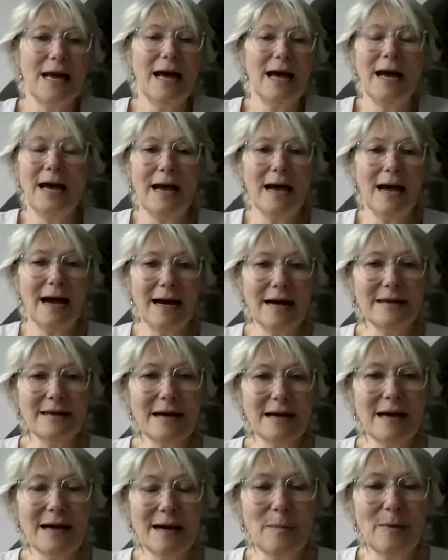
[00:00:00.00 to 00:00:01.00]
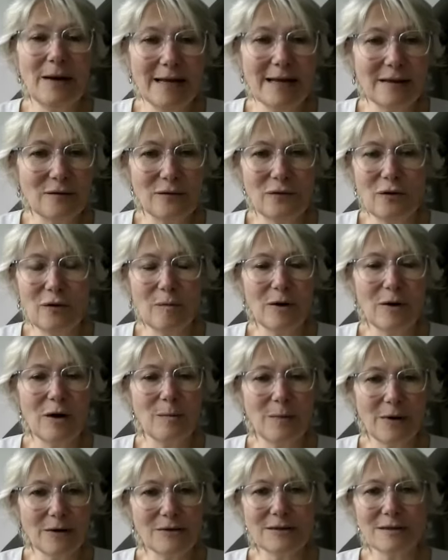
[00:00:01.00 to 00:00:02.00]
either a platform
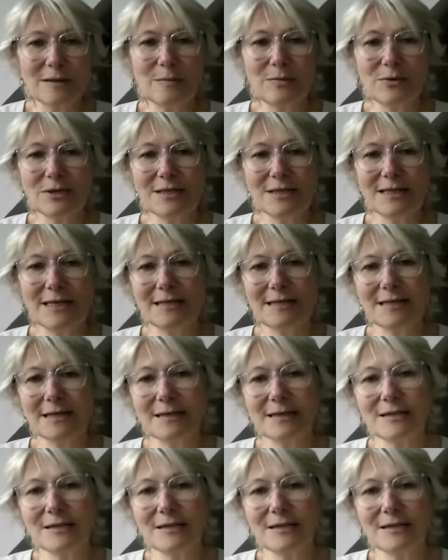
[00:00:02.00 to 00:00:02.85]
or poster presenter.